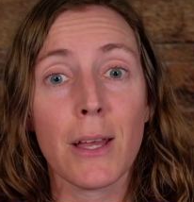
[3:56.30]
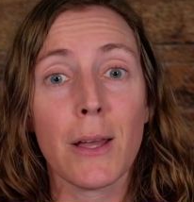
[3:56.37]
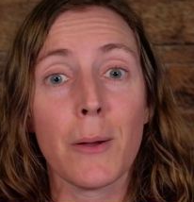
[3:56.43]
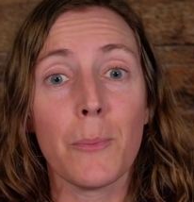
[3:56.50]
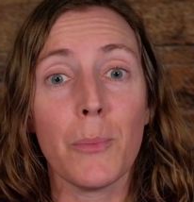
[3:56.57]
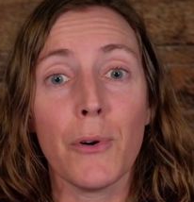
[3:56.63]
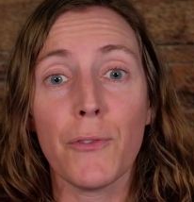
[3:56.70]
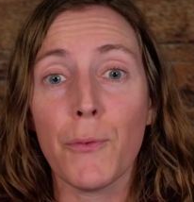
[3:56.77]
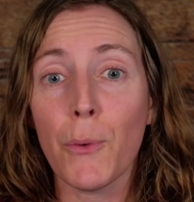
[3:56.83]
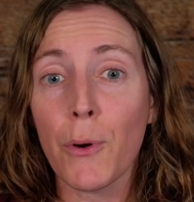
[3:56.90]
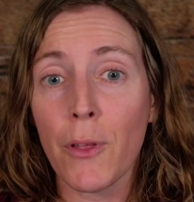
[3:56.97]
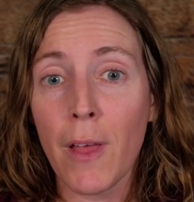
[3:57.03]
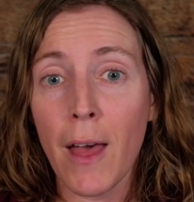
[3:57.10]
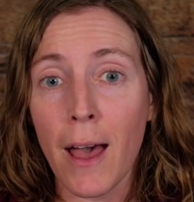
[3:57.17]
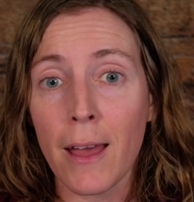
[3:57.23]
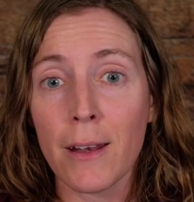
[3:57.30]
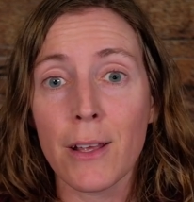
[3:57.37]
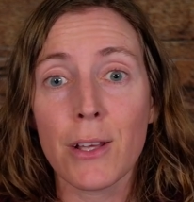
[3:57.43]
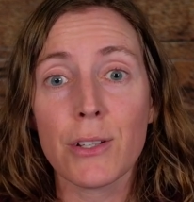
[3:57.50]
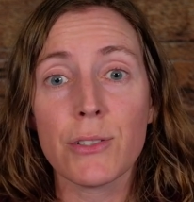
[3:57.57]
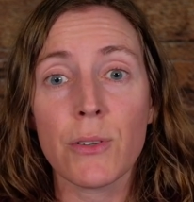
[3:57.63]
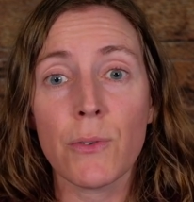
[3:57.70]
before that,
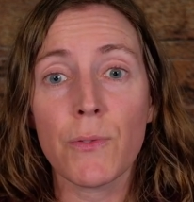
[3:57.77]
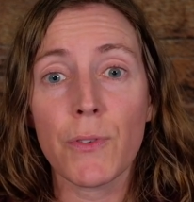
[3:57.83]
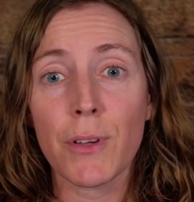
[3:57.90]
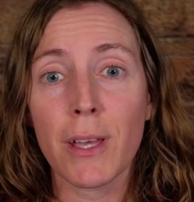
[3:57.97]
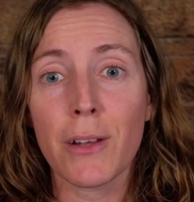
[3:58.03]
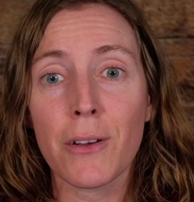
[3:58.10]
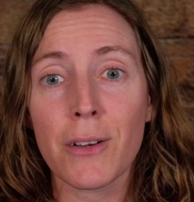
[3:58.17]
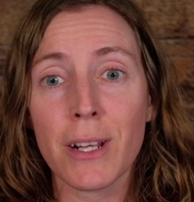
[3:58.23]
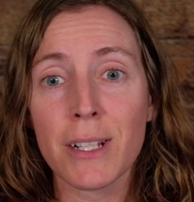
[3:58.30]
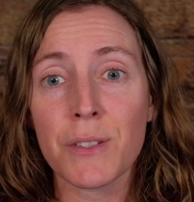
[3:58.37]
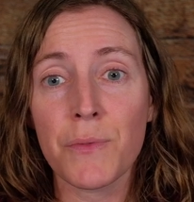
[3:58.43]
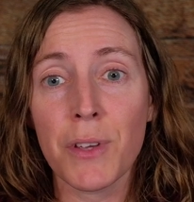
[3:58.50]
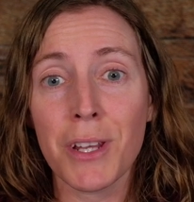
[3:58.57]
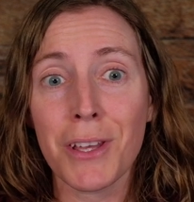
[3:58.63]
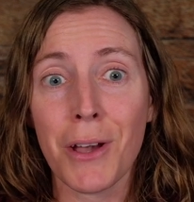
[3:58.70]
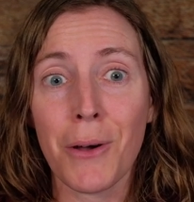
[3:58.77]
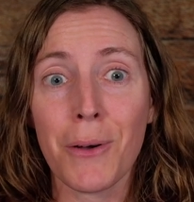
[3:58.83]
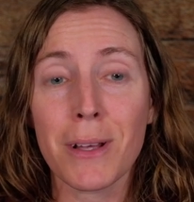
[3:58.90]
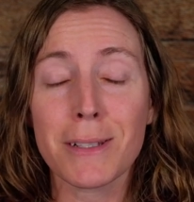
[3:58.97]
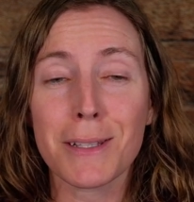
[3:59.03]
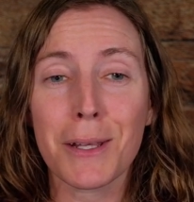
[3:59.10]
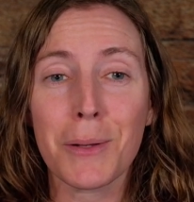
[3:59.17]
don't forget our next video.
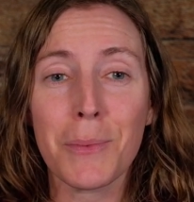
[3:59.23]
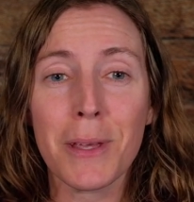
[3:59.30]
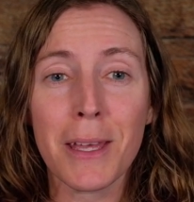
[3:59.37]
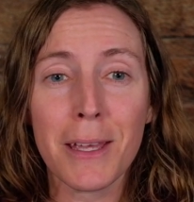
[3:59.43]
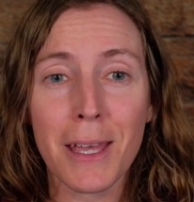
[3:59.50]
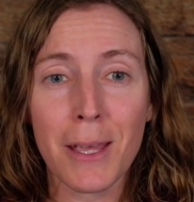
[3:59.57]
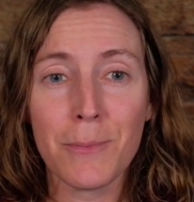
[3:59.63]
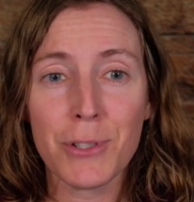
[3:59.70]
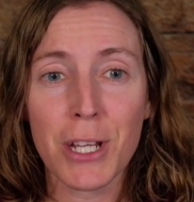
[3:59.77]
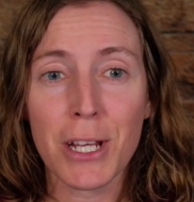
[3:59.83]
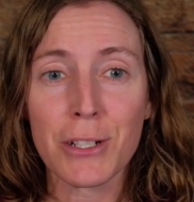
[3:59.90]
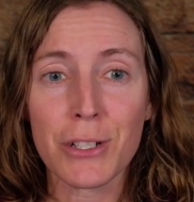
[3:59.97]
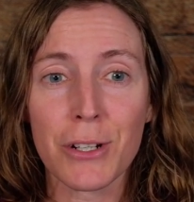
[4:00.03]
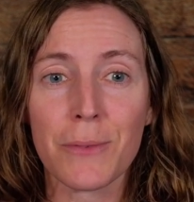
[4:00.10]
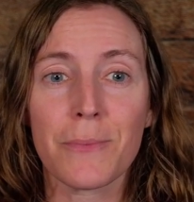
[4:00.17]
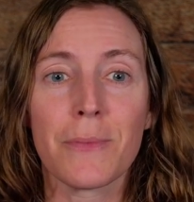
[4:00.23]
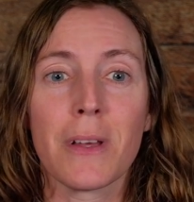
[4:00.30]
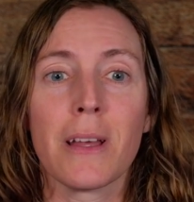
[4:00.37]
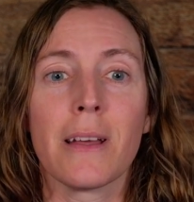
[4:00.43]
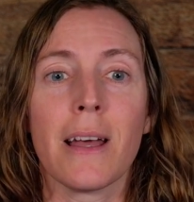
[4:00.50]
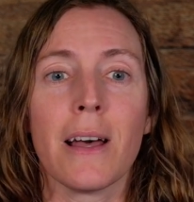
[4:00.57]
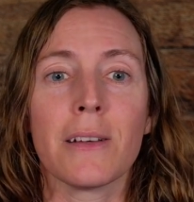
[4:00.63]
It's going to be a game changer.
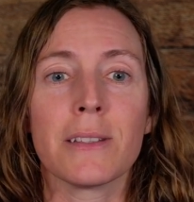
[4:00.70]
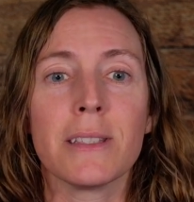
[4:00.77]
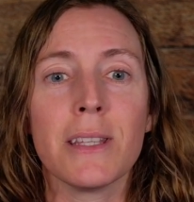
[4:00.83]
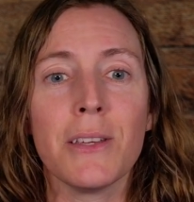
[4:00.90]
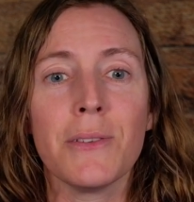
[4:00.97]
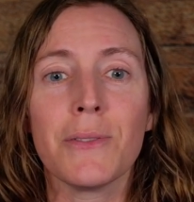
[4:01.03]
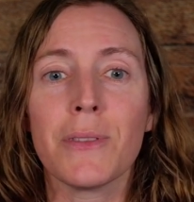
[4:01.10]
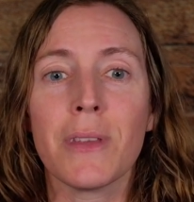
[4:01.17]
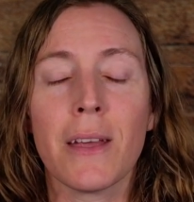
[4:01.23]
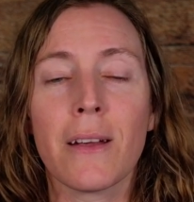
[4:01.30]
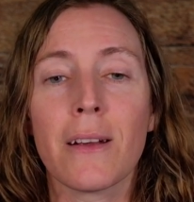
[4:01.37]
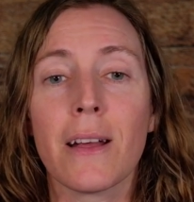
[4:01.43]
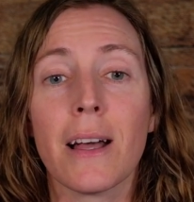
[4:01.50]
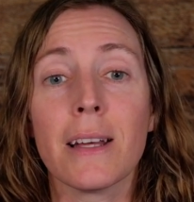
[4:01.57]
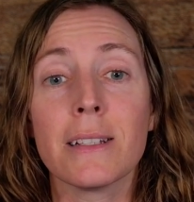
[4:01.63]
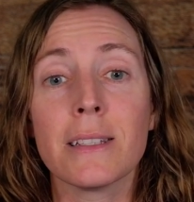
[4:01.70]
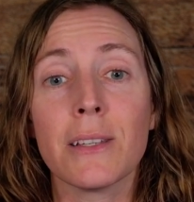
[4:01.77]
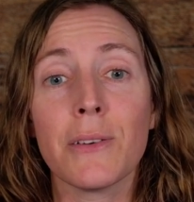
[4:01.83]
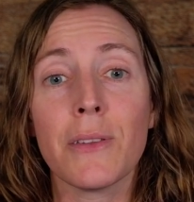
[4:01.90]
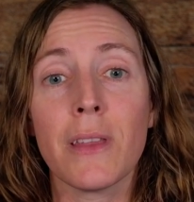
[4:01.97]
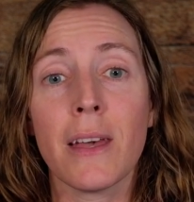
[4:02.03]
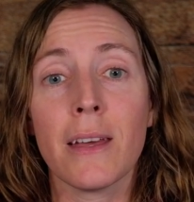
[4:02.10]
I'll see you there.
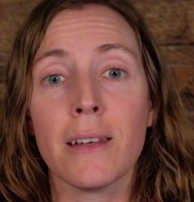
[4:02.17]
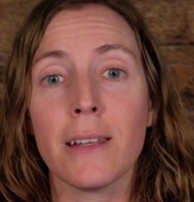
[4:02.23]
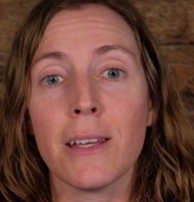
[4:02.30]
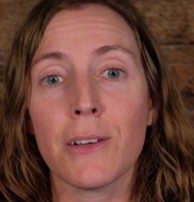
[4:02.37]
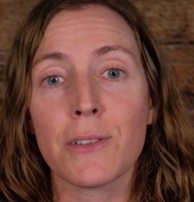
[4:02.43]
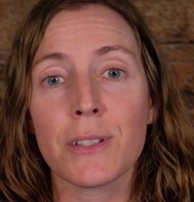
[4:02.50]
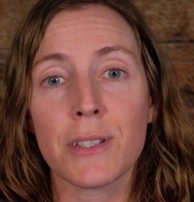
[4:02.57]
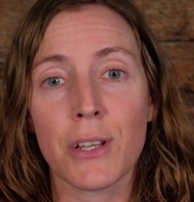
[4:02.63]
Until then, here's to